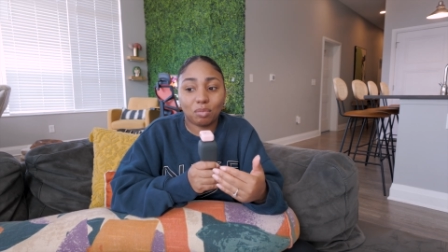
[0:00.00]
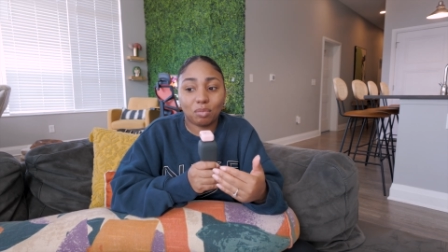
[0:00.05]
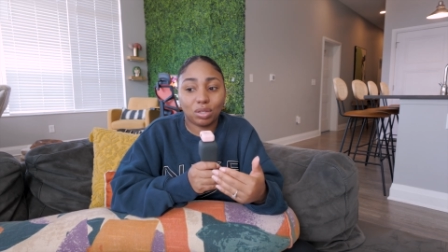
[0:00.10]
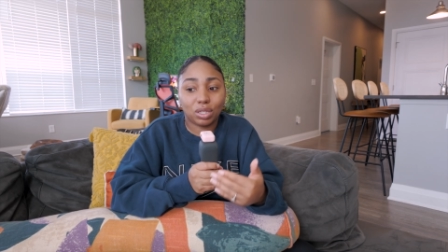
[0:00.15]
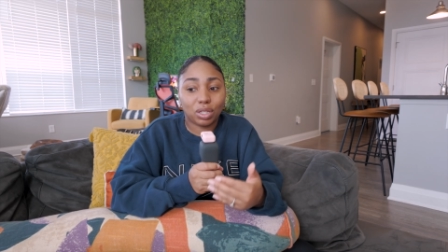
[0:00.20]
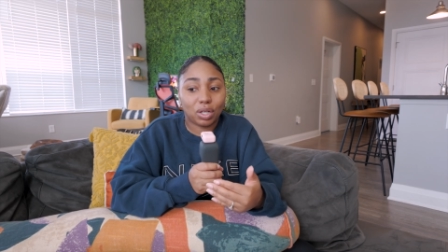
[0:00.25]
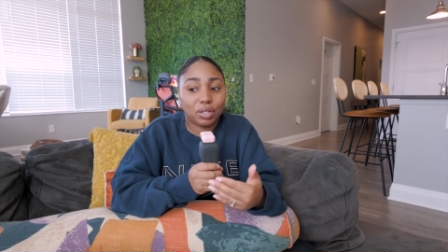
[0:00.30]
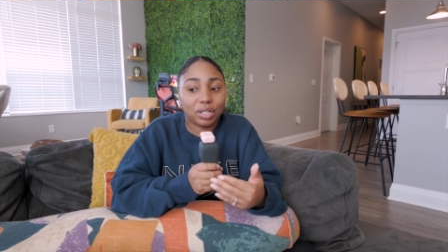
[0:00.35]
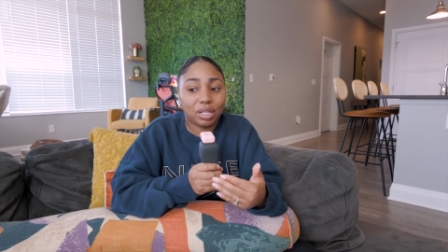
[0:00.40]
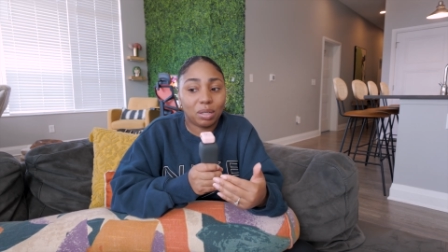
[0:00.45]

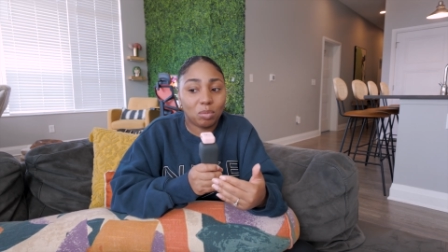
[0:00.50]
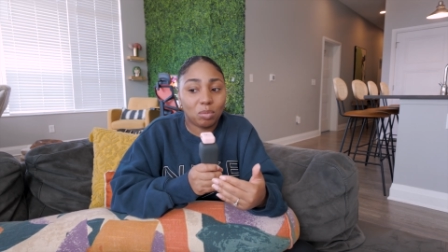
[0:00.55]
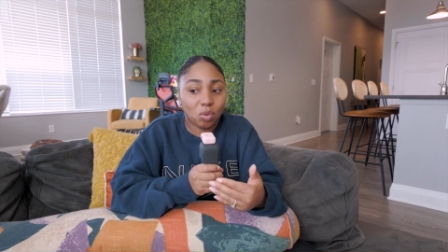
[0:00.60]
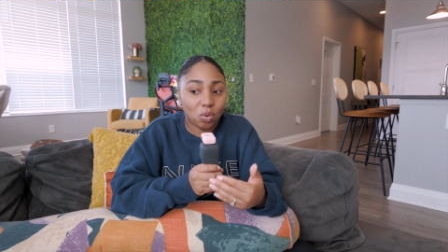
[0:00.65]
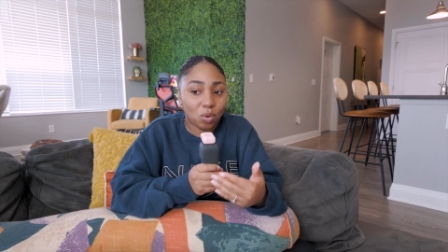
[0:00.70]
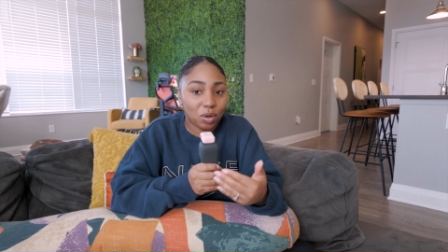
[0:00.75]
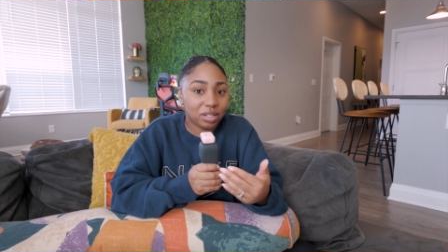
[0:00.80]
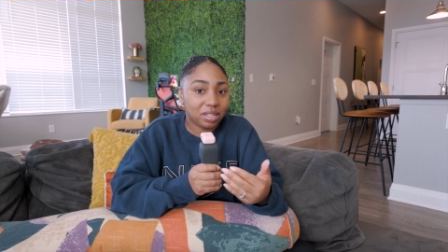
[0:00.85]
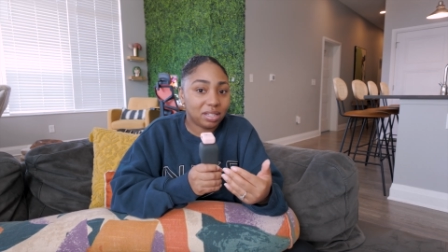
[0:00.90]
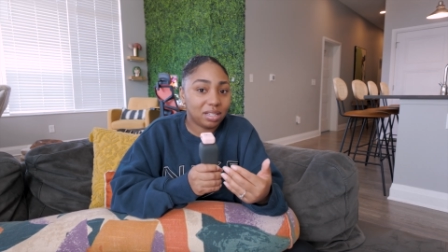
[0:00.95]
learning
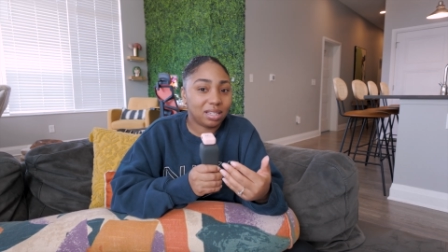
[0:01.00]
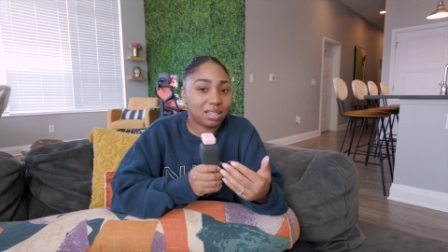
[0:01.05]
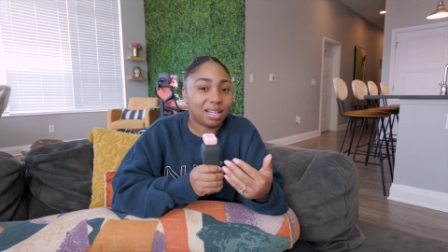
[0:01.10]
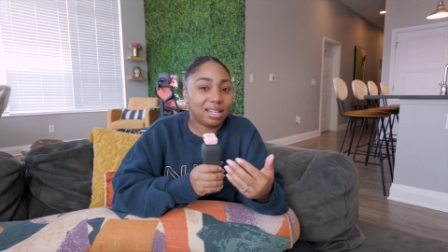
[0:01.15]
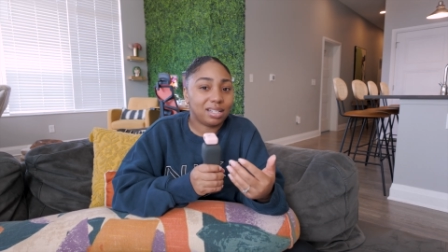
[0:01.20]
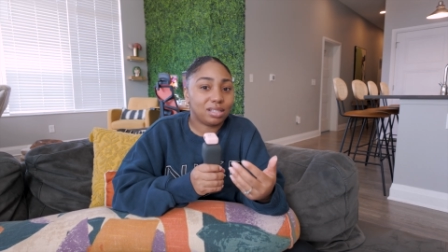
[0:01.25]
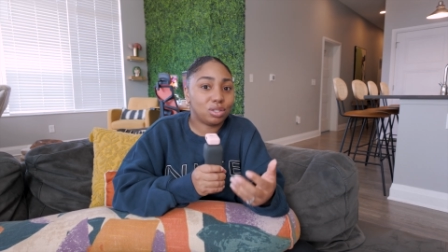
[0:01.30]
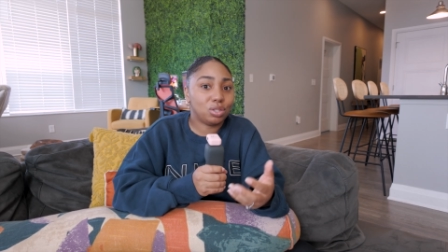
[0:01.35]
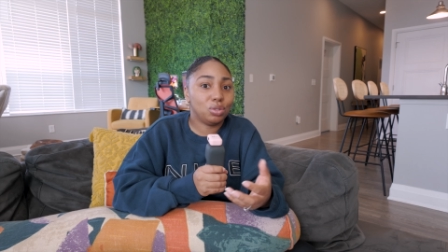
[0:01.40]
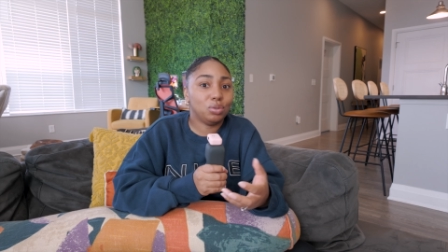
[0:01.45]
more than
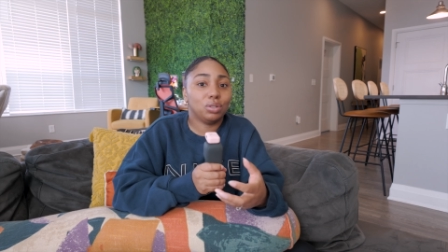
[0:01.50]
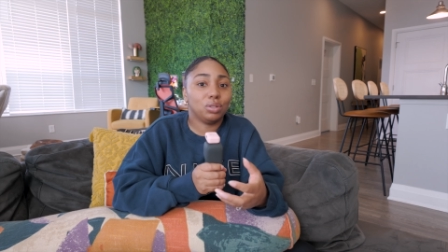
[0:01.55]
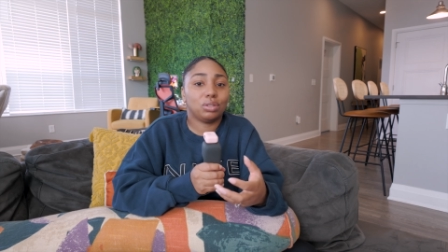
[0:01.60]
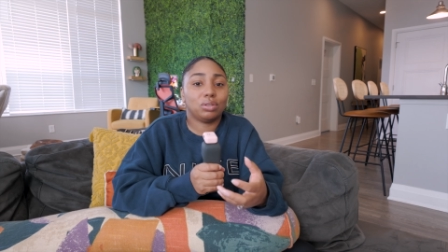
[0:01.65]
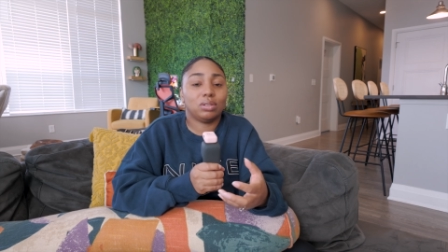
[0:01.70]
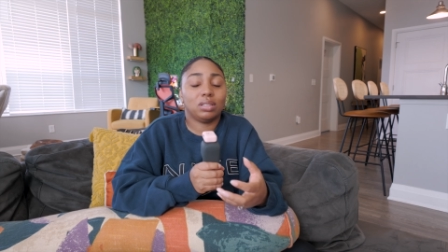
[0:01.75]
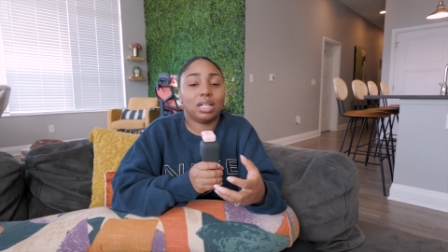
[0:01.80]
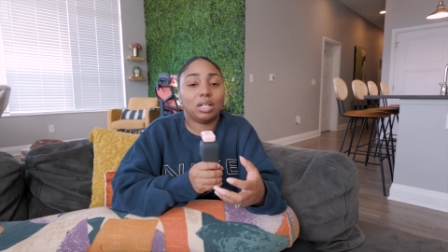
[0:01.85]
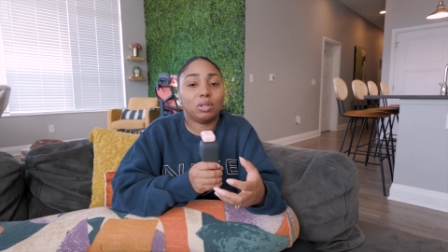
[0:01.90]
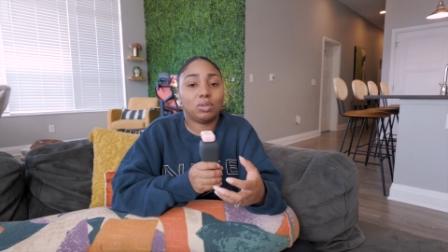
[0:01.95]
like two to
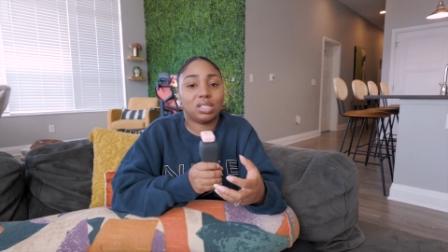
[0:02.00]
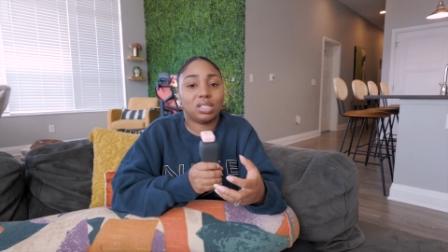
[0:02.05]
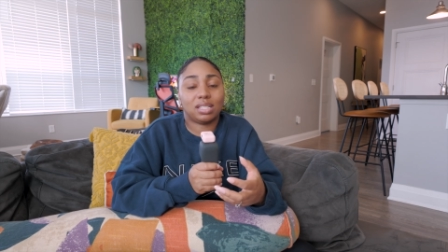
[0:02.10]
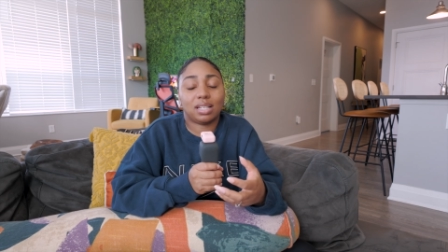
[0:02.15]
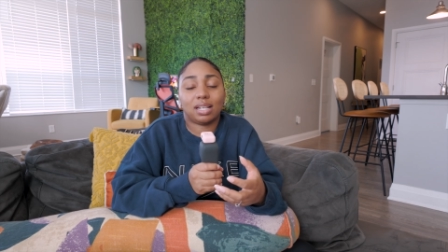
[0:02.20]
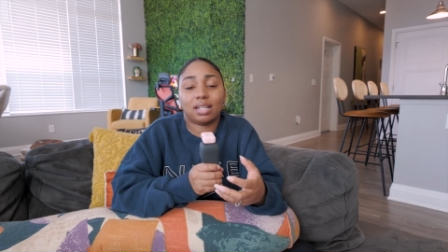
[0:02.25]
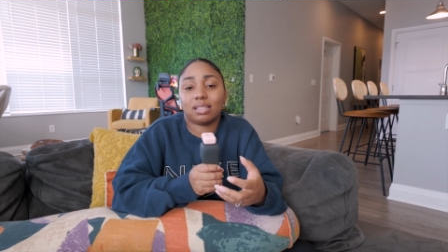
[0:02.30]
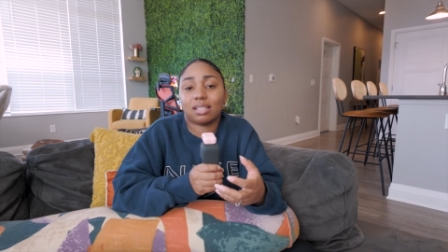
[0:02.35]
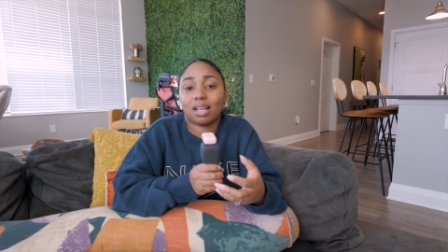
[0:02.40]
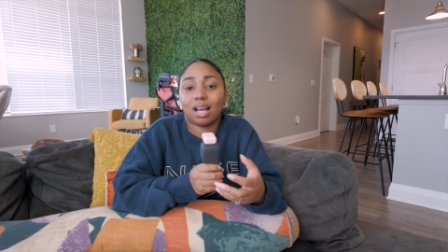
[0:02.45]
three
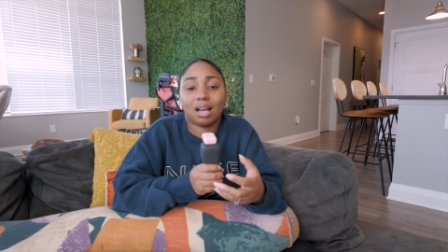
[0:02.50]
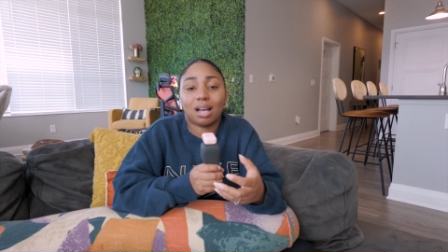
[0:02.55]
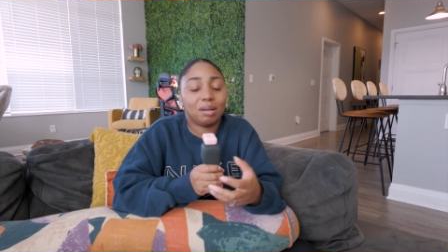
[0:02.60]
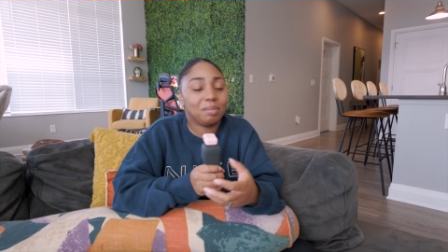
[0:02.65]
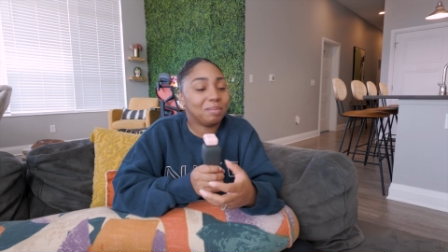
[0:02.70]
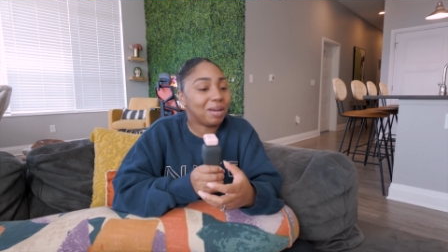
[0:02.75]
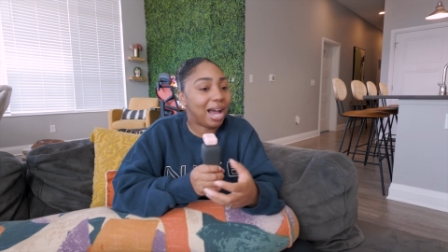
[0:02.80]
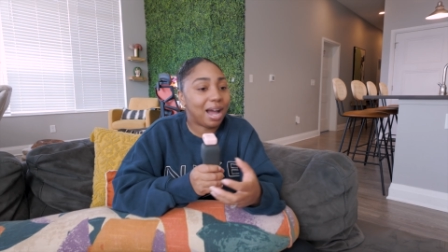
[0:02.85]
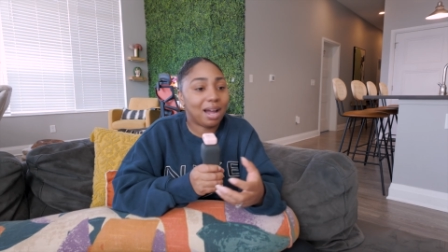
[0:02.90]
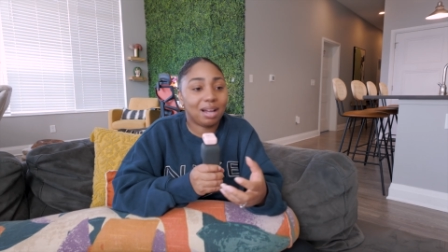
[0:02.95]
languages at a
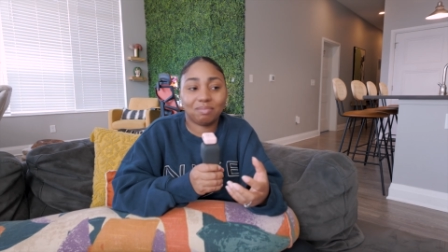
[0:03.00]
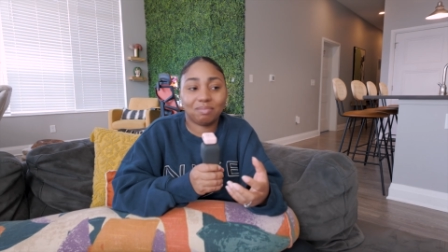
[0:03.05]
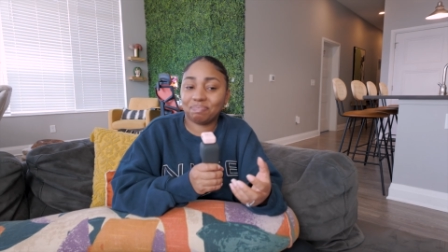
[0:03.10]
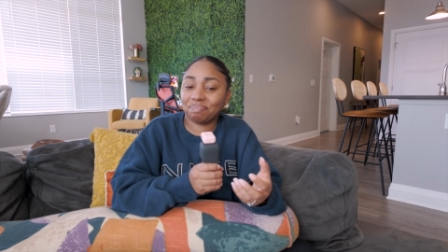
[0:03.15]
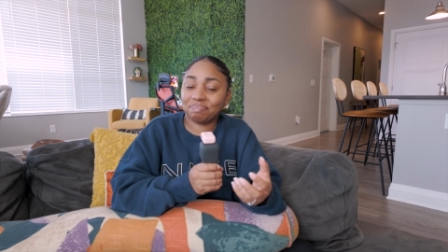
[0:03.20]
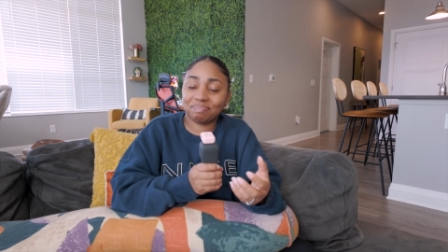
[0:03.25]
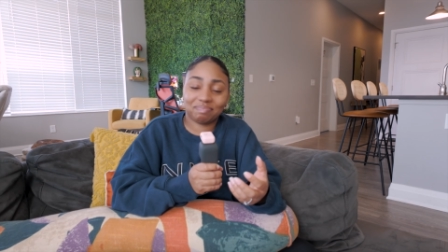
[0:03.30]
time. I